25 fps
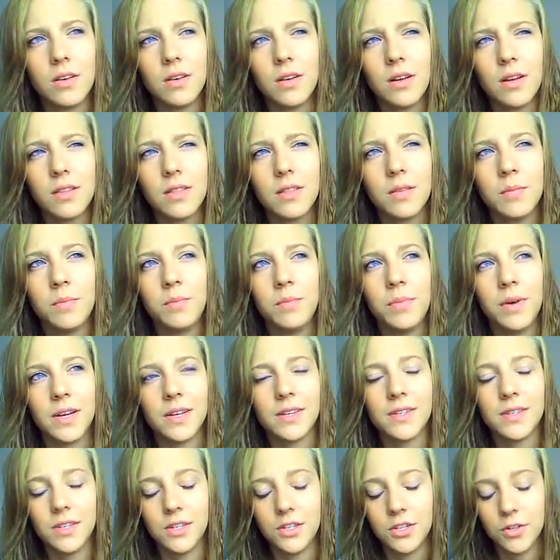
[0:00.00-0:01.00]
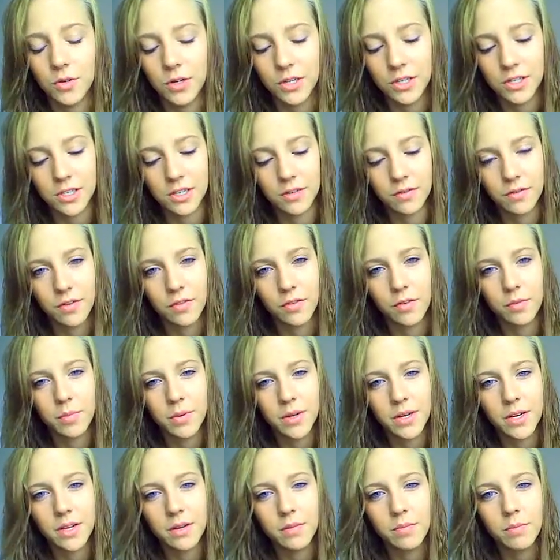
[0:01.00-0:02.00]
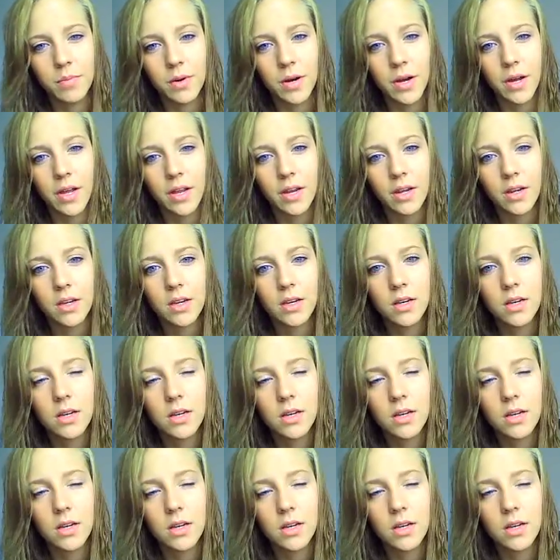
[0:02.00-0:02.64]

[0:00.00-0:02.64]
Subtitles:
not the best situation I've ever been in, but